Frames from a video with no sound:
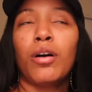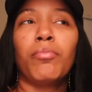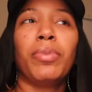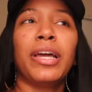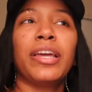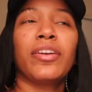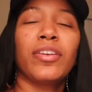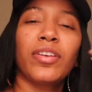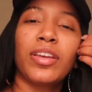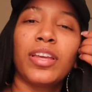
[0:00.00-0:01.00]
But,
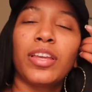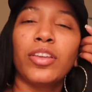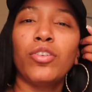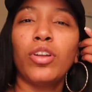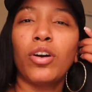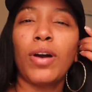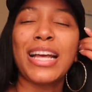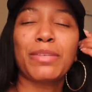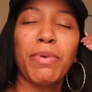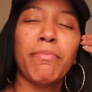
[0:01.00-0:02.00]
you know, I
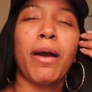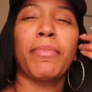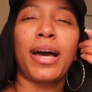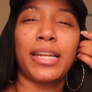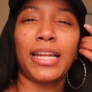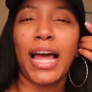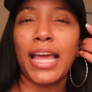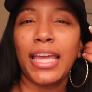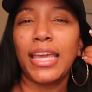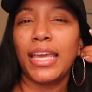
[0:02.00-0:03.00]
speak my mind a lot,
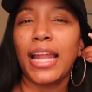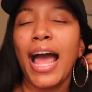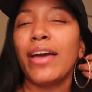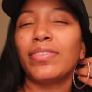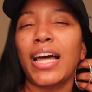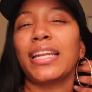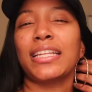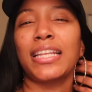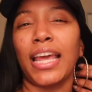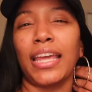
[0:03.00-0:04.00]
and I have a lot to
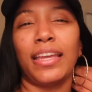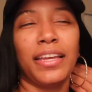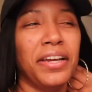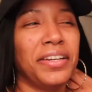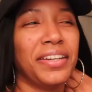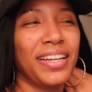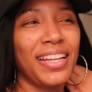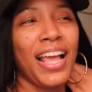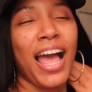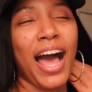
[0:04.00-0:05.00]
say.
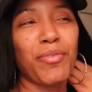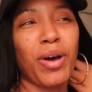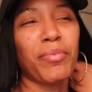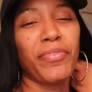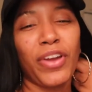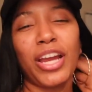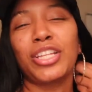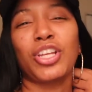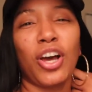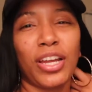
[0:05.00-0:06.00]
I'm, I'm a very
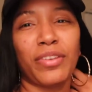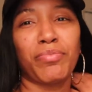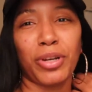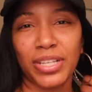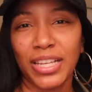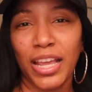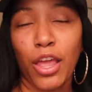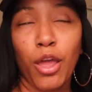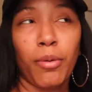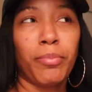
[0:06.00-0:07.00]
talkative person,
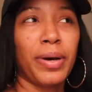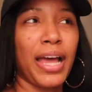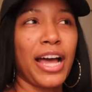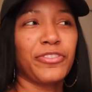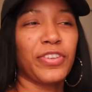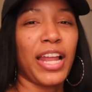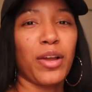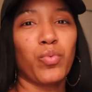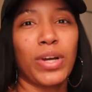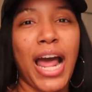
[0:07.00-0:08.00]
but I feel
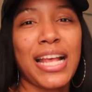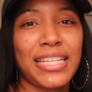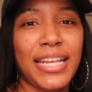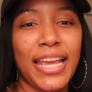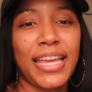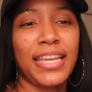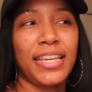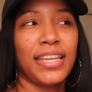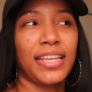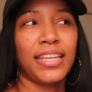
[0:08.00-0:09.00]
like what I say...
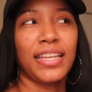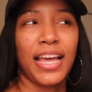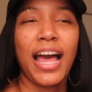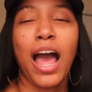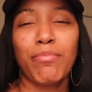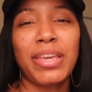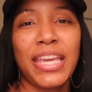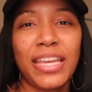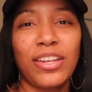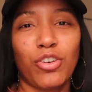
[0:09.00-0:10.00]
I be
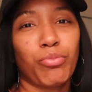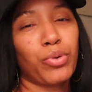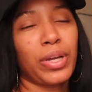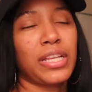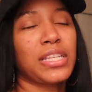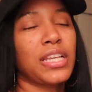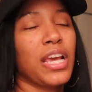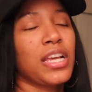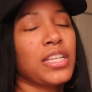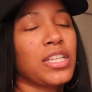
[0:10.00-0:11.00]
hitting on points.
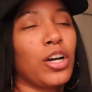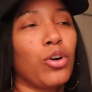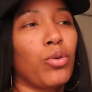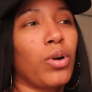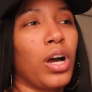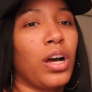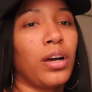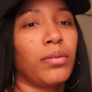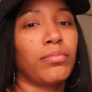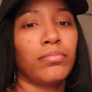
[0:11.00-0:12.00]
So,
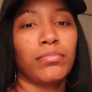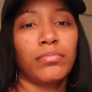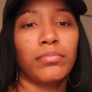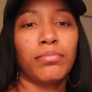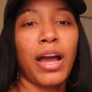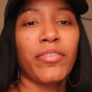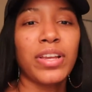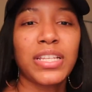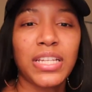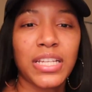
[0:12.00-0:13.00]
um, my
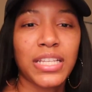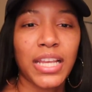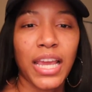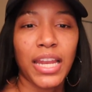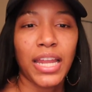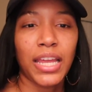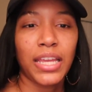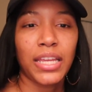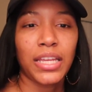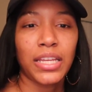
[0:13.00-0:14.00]
reason in saying that
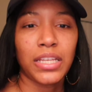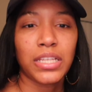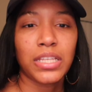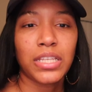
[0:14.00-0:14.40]
is